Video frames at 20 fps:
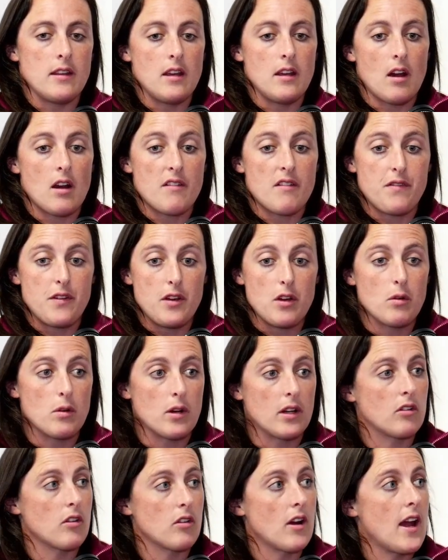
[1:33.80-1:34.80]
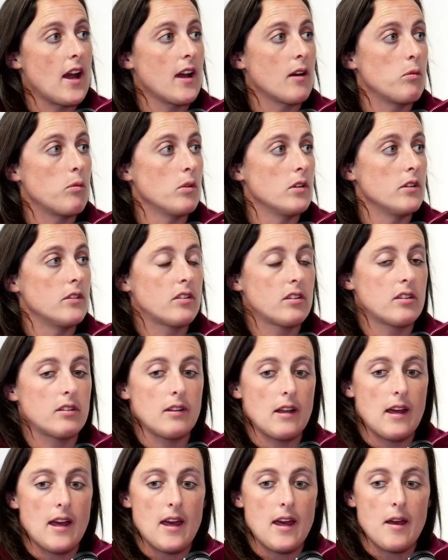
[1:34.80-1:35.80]
the R F U and Greg would
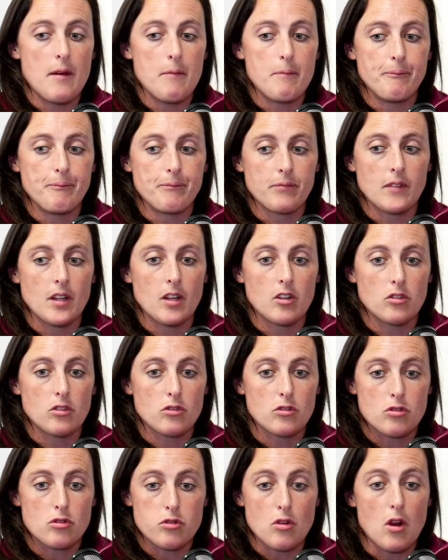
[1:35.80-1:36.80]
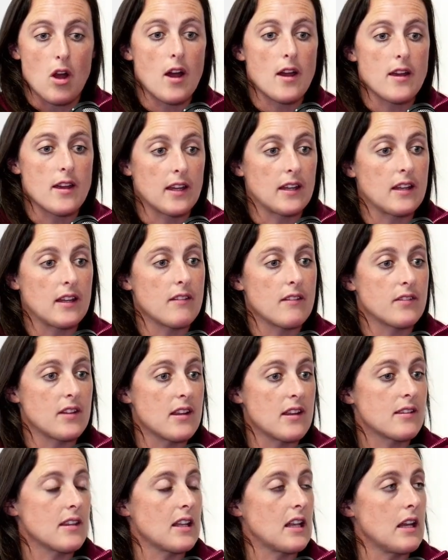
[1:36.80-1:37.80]
um, try and give
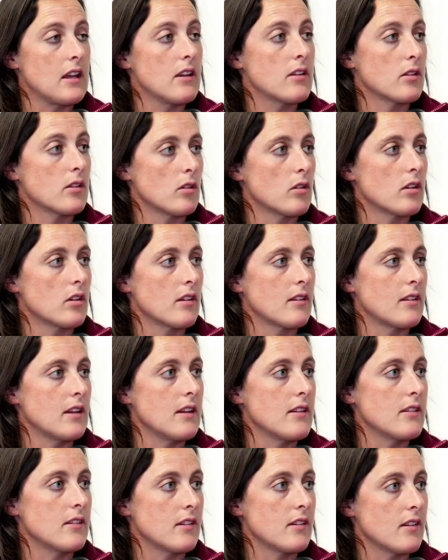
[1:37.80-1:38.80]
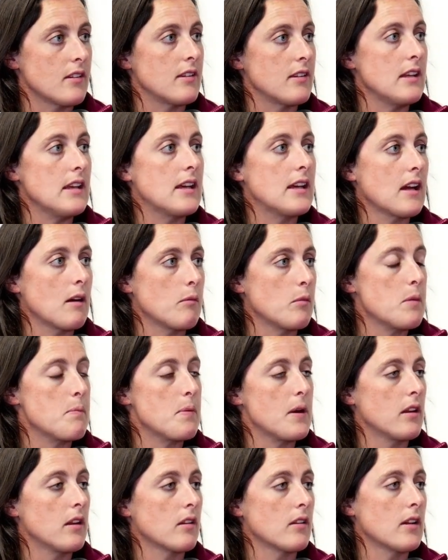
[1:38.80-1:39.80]
this at least another season to see, can we
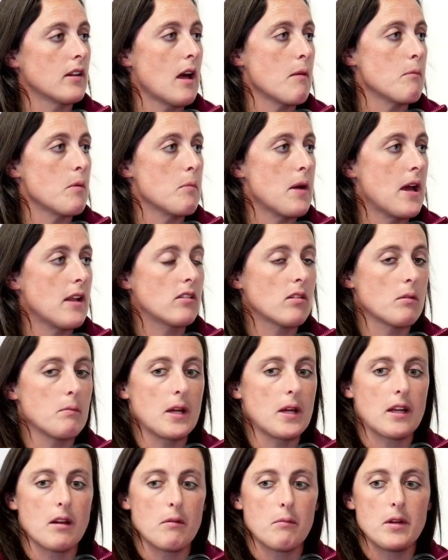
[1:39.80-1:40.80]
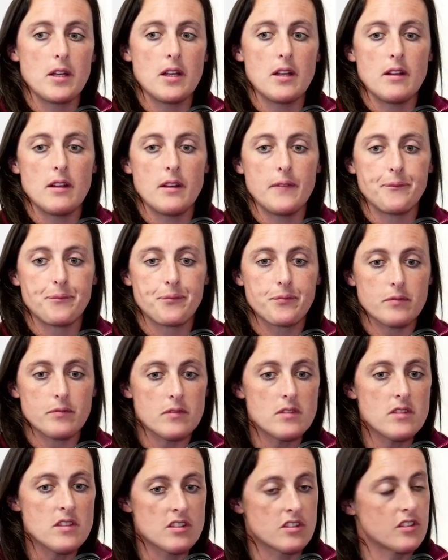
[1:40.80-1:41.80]
build on that momentum and can we
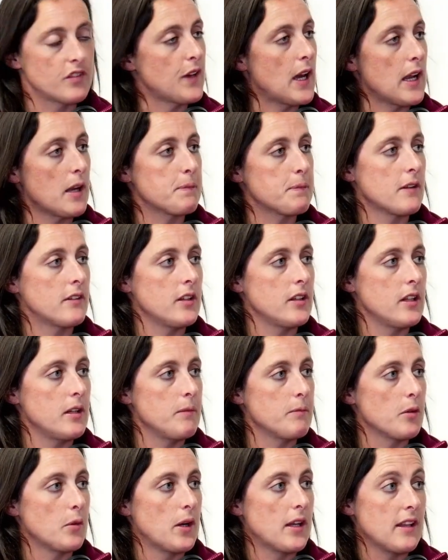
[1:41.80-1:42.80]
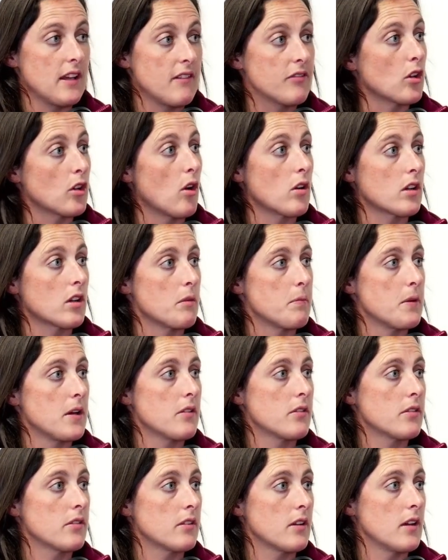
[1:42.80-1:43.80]
develop the team the way they've talked
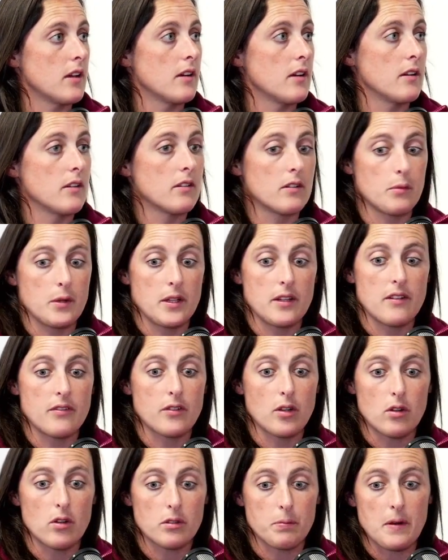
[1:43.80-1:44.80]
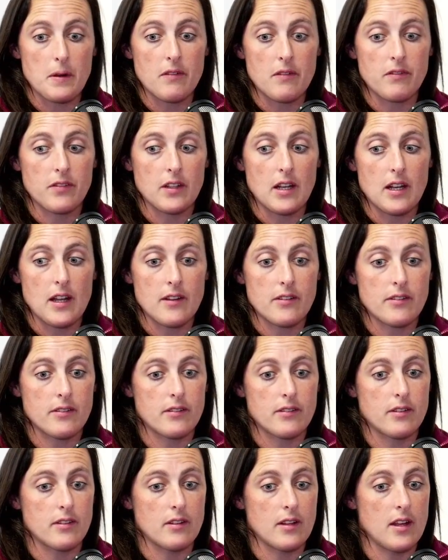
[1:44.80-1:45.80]
about, uh, the way they've talked about for the
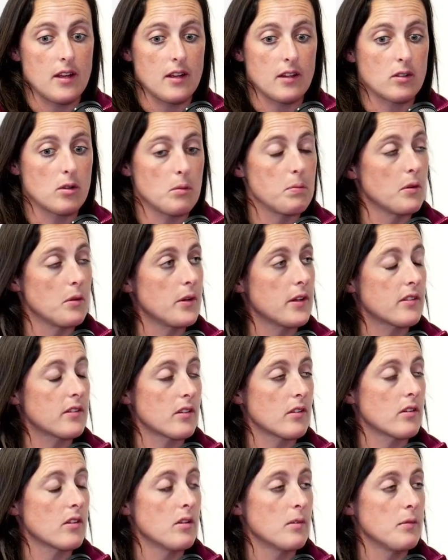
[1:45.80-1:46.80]
last uh, couple of weeks or